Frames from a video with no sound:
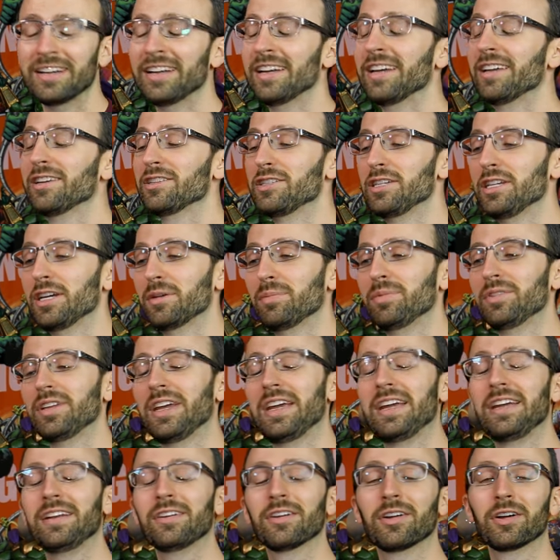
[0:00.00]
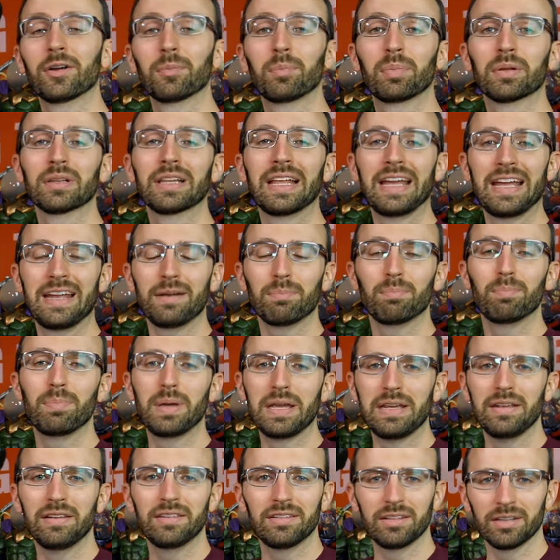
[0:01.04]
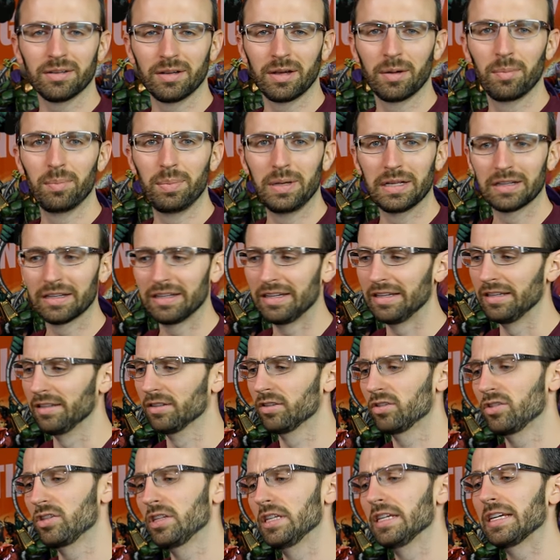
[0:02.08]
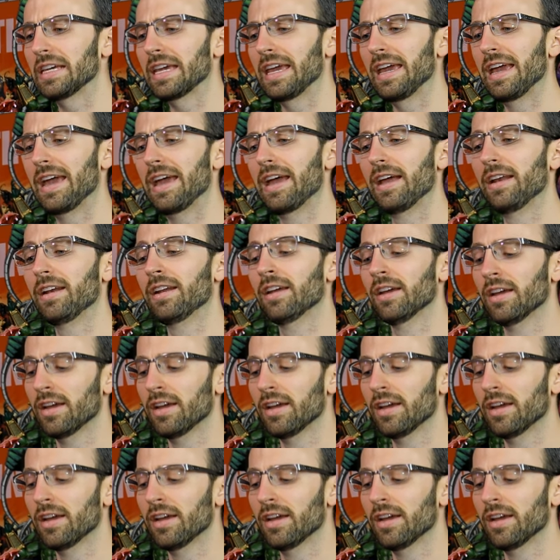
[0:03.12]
she obtained her plant-based abilities. She can